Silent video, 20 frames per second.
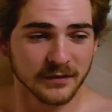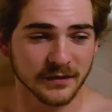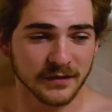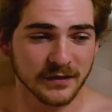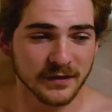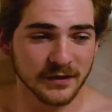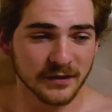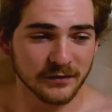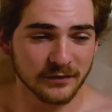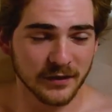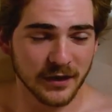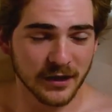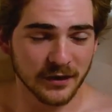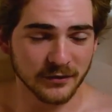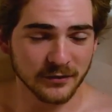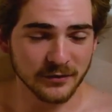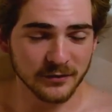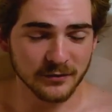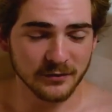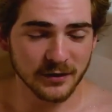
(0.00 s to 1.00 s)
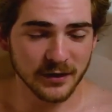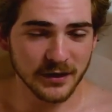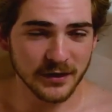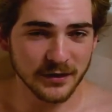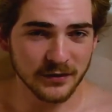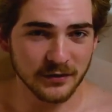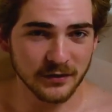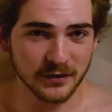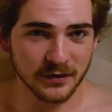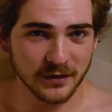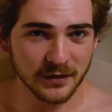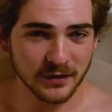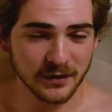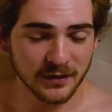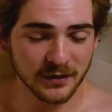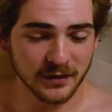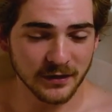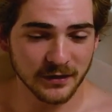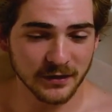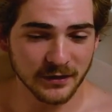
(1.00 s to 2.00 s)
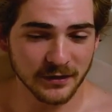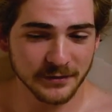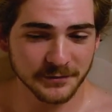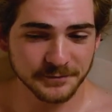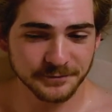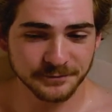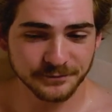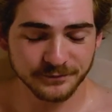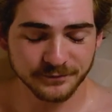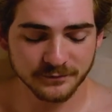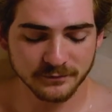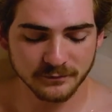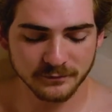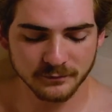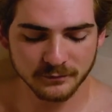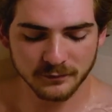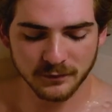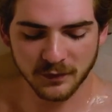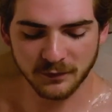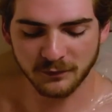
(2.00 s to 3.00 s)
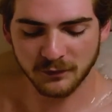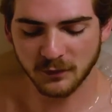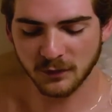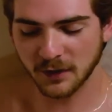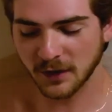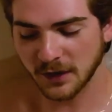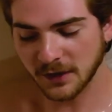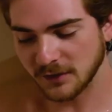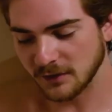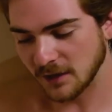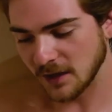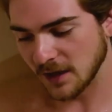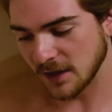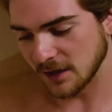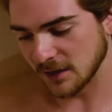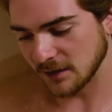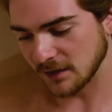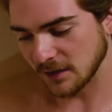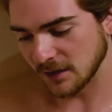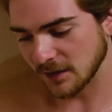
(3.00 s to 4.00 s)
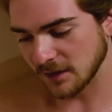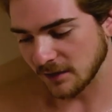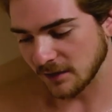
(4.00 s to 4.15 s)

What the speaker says: to see if that'll do anything before I try anything